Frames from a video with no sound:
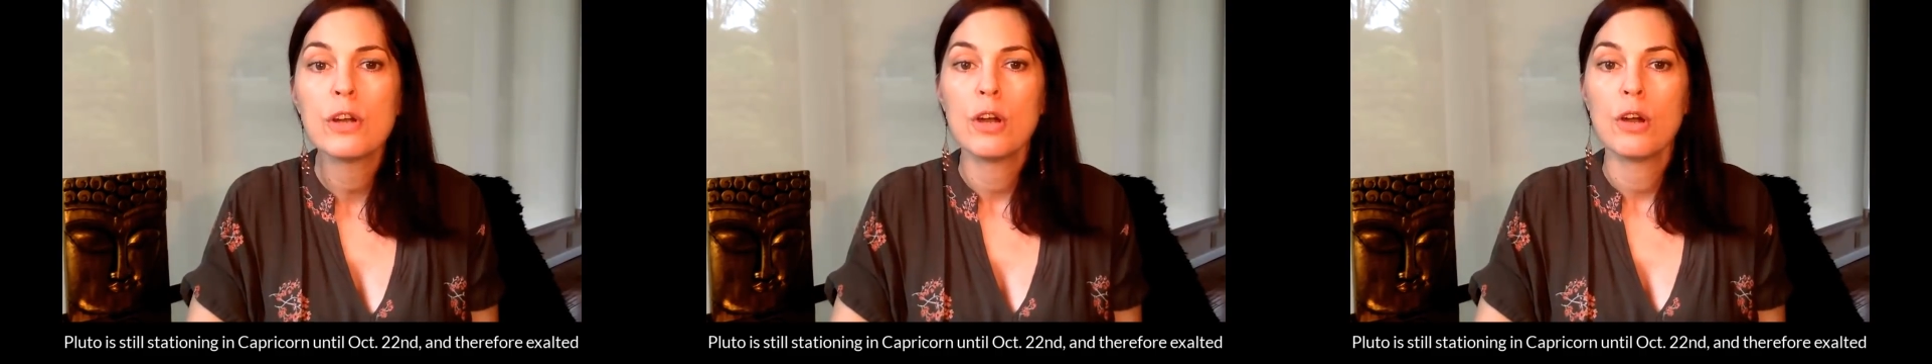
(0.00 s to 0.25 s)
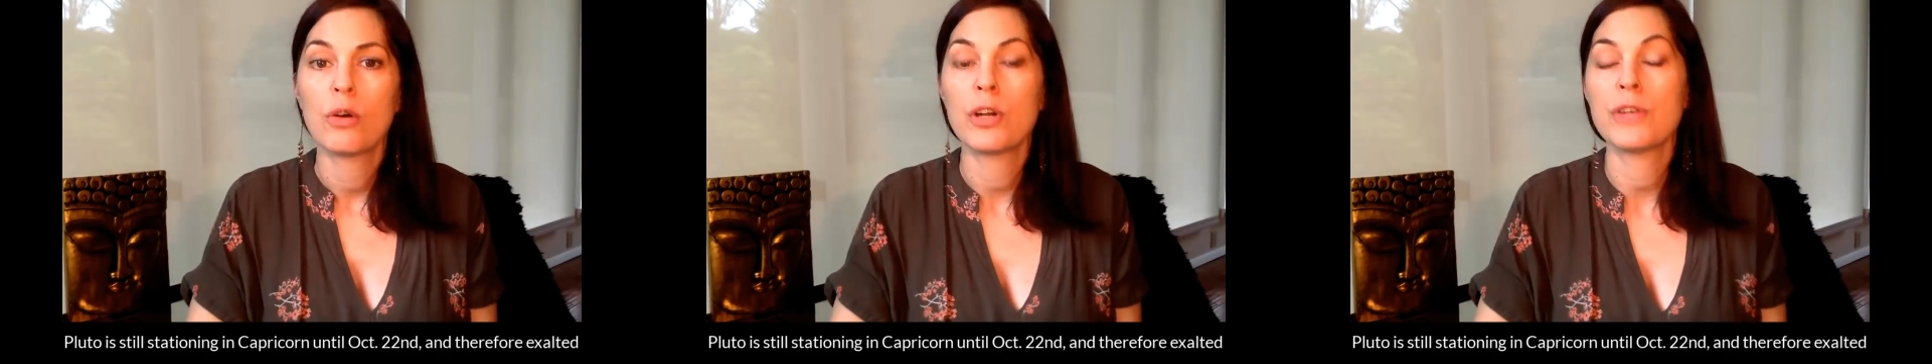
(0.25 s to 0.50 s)

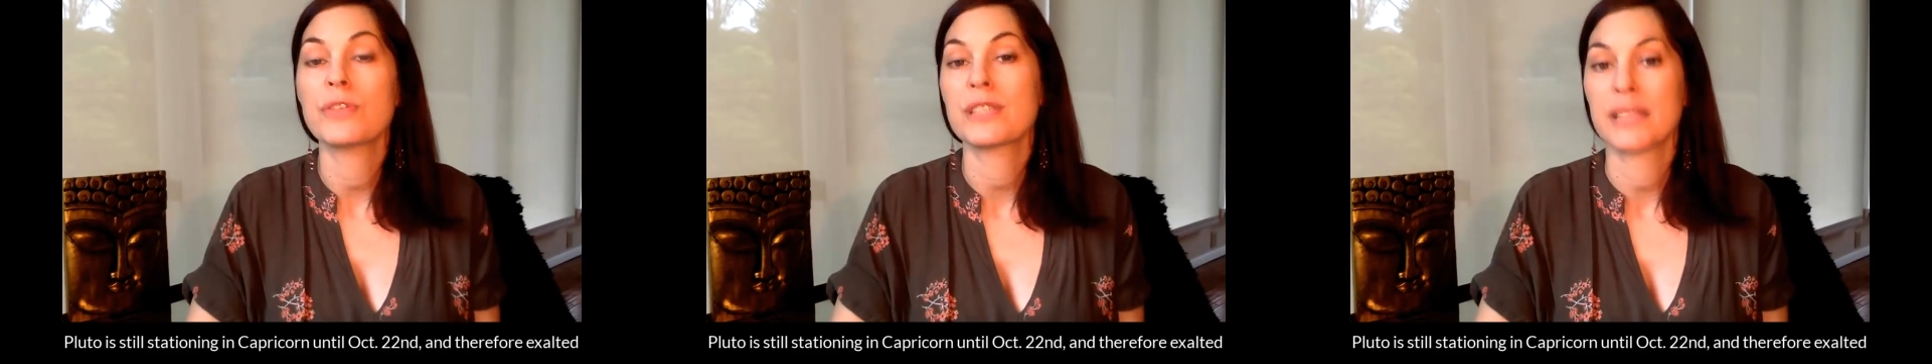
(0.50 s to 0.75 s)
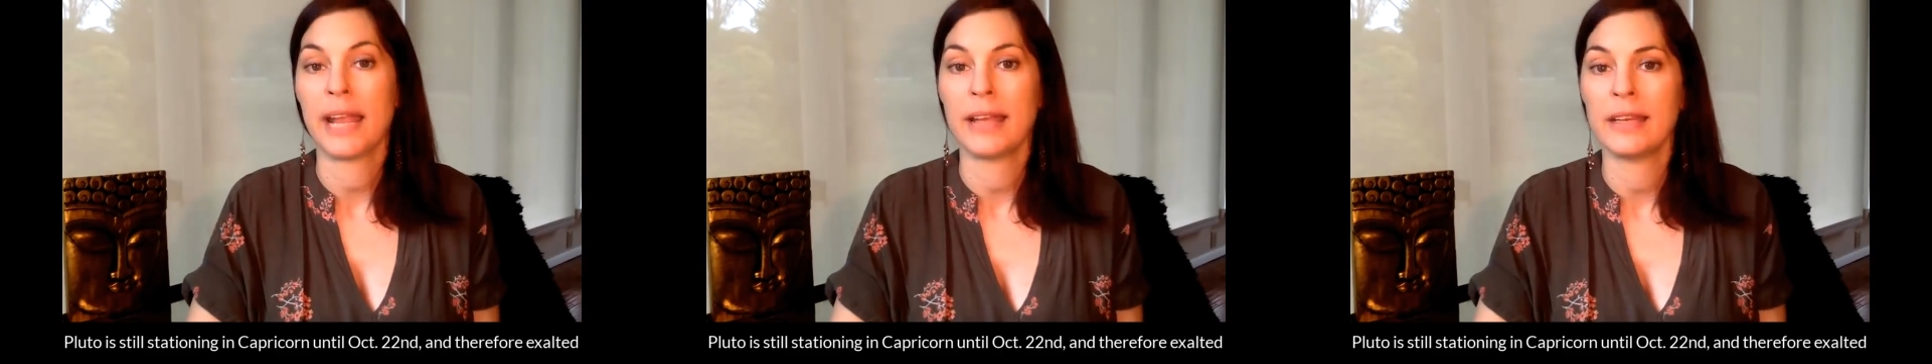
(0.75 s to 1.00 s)
or your
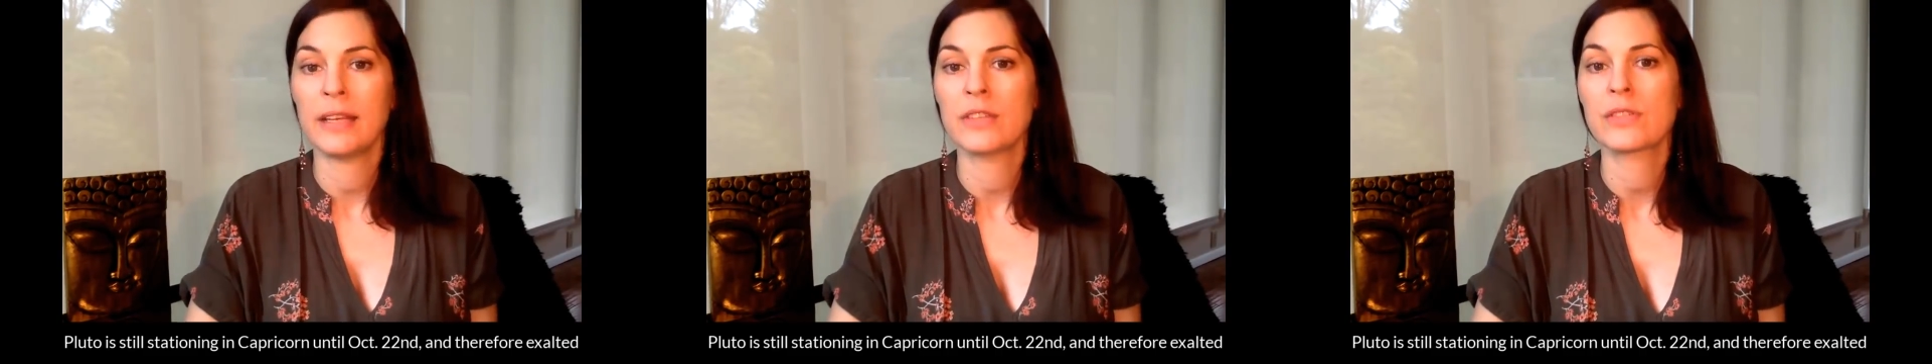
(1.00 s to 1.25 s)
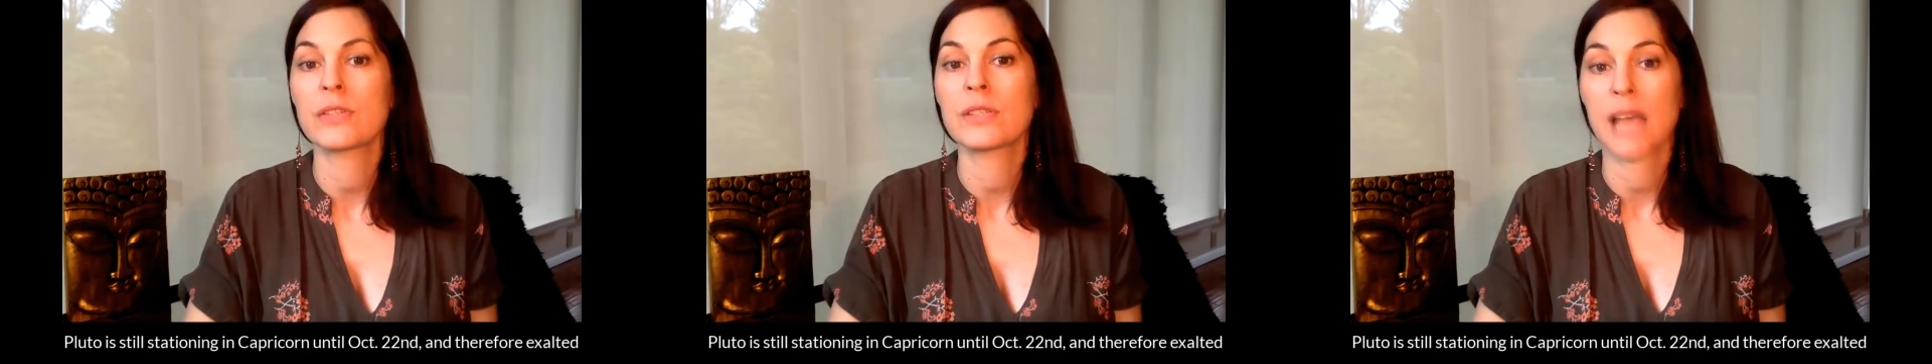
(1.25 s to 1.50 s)
standing in
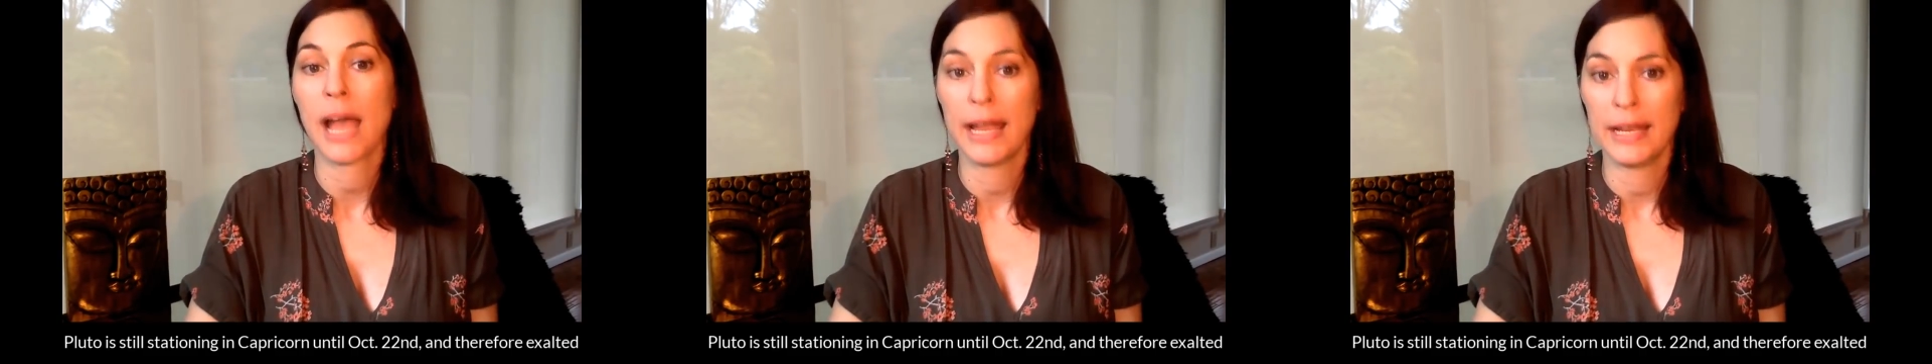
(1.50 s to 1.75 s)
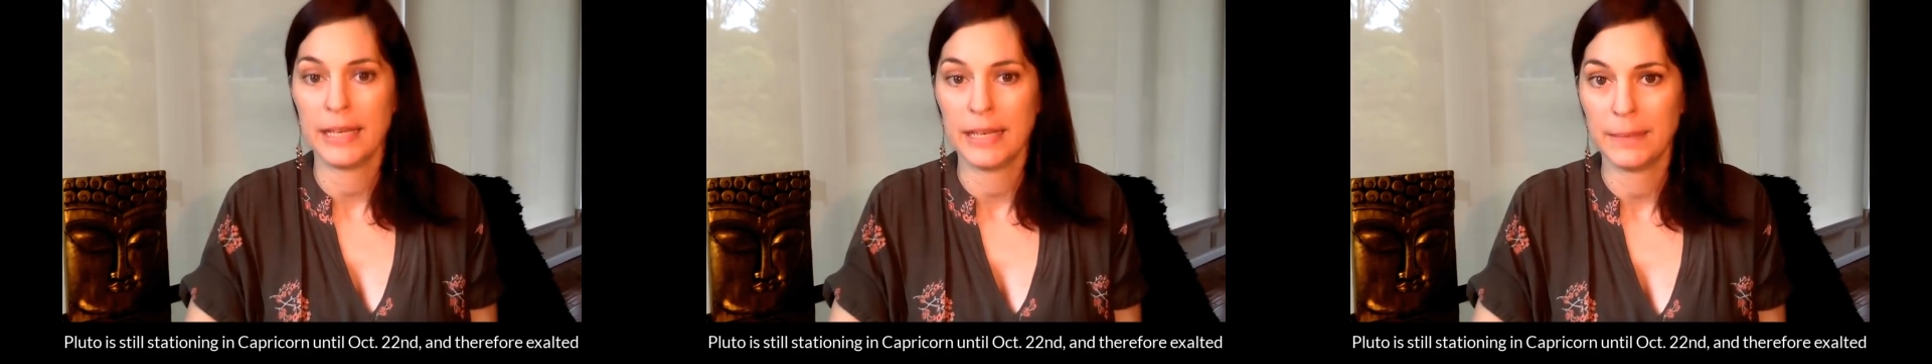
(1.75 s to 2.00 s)

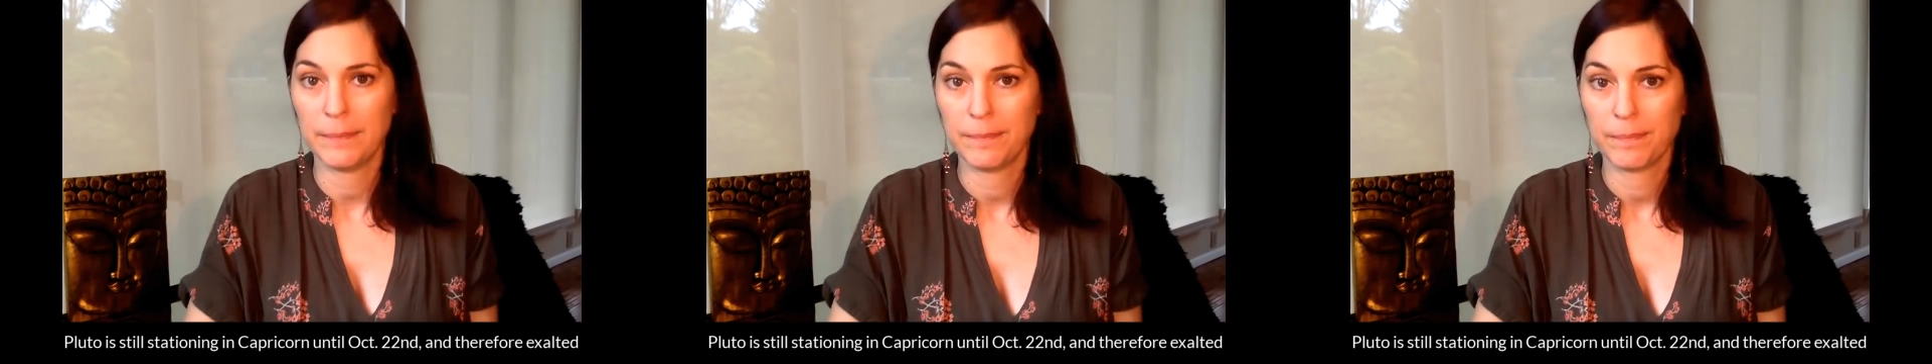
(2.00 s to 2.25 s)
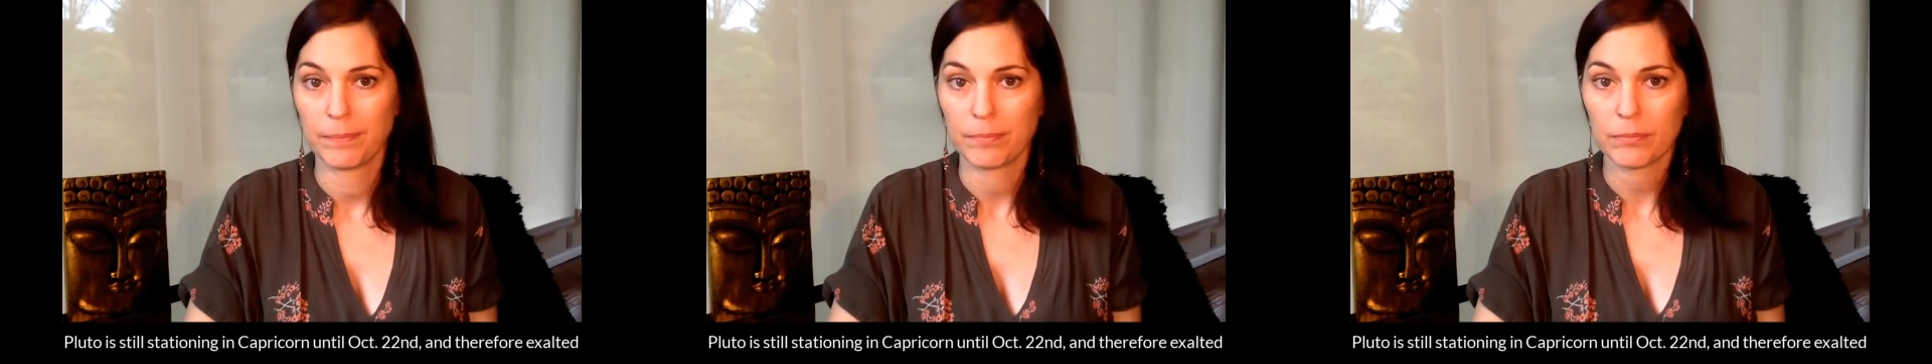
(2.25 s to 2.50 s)
society.
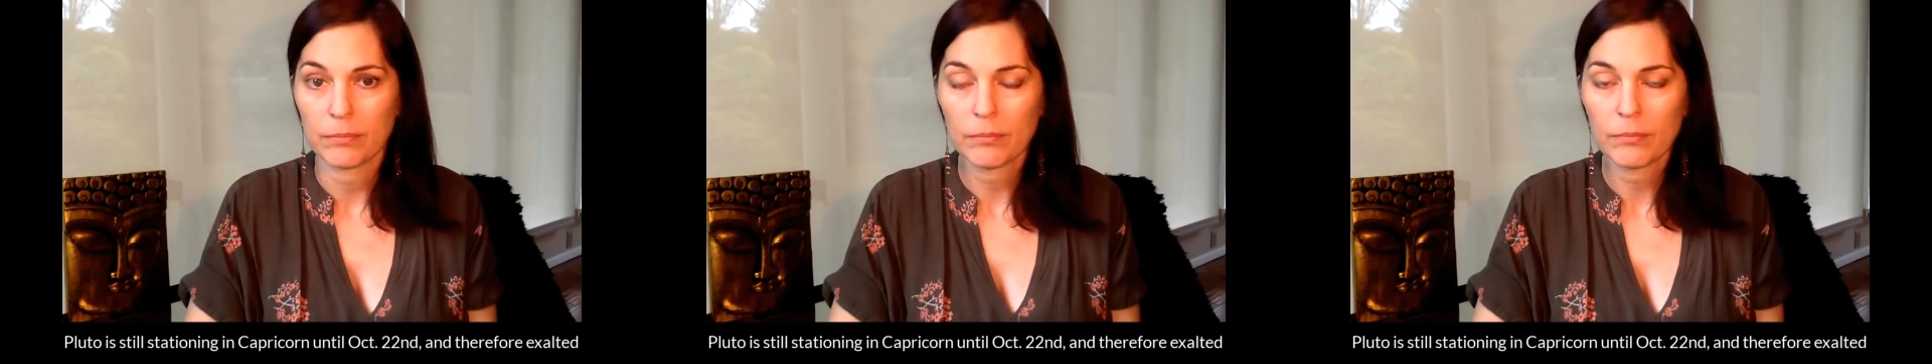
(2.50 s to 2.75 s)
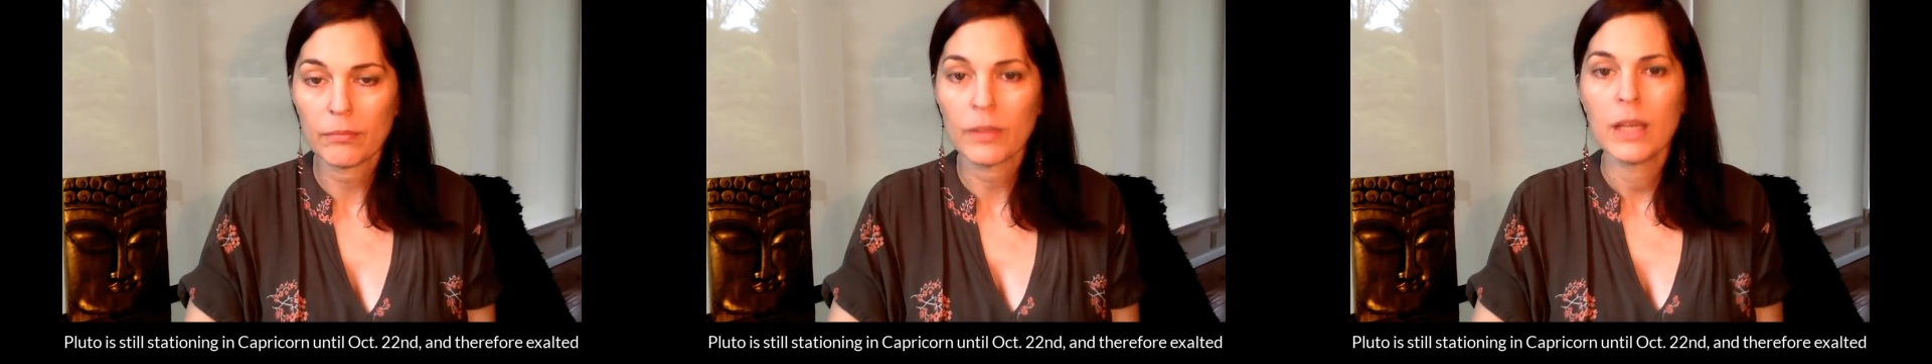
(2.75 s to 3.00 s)

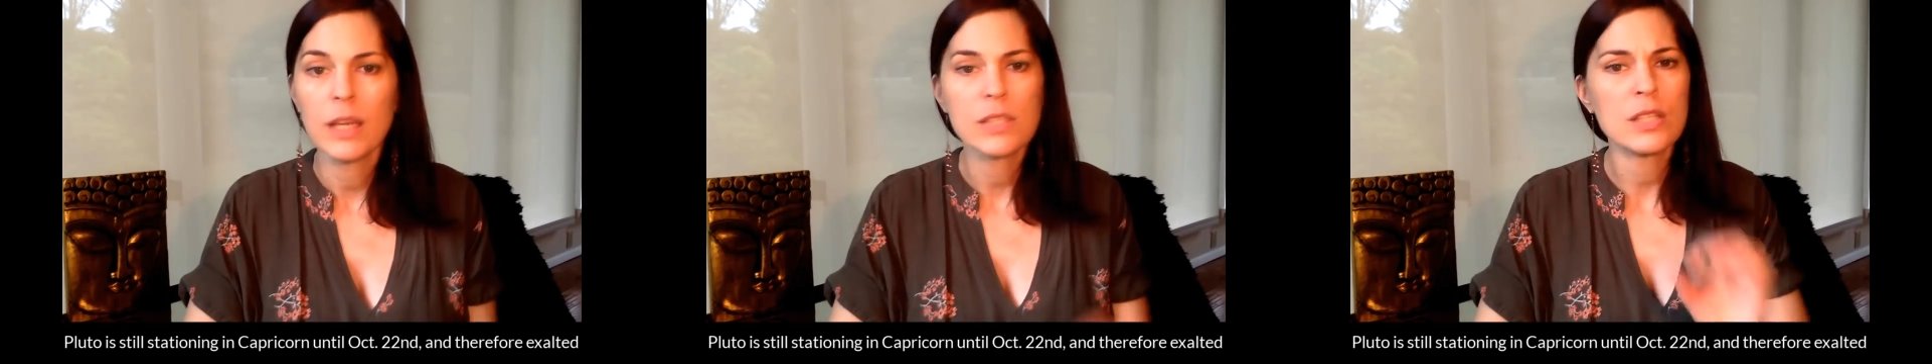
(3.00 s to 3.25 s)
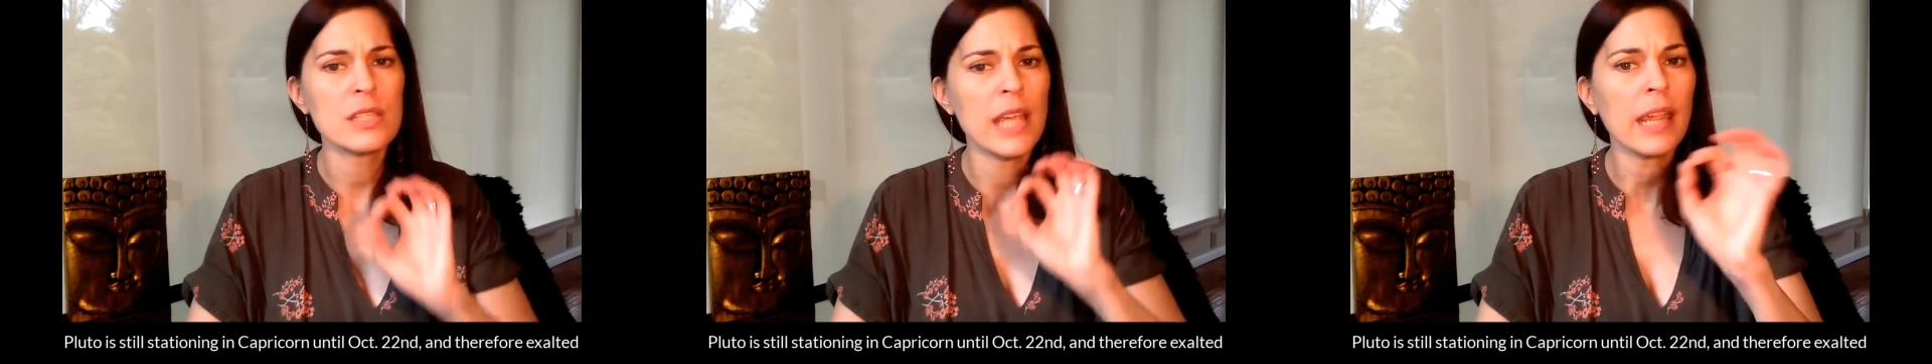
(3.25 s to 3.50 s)
So
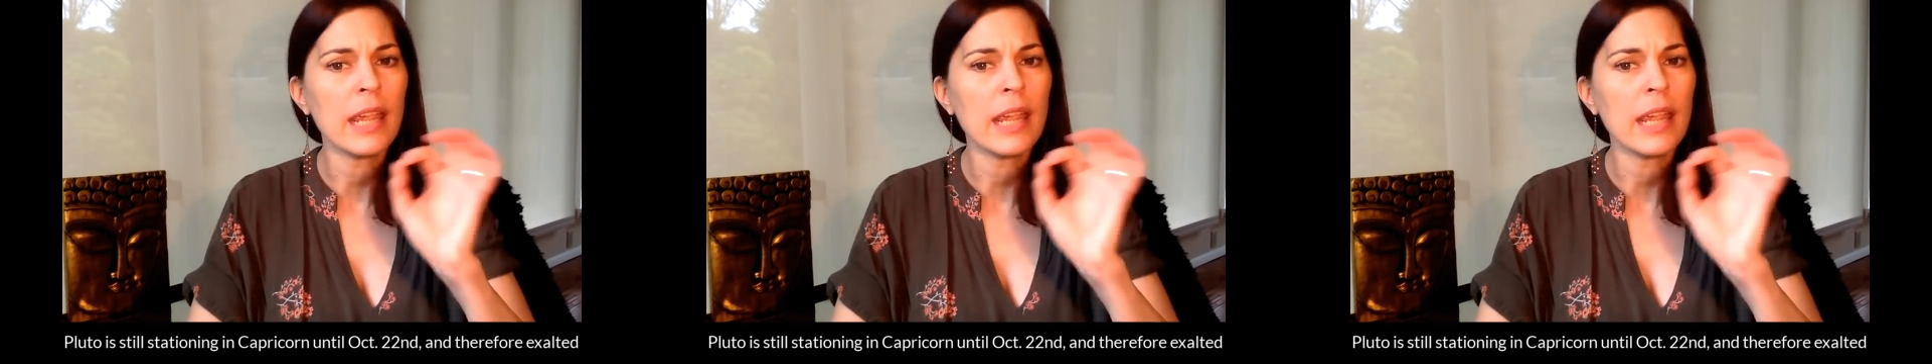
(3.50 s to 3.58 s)
take a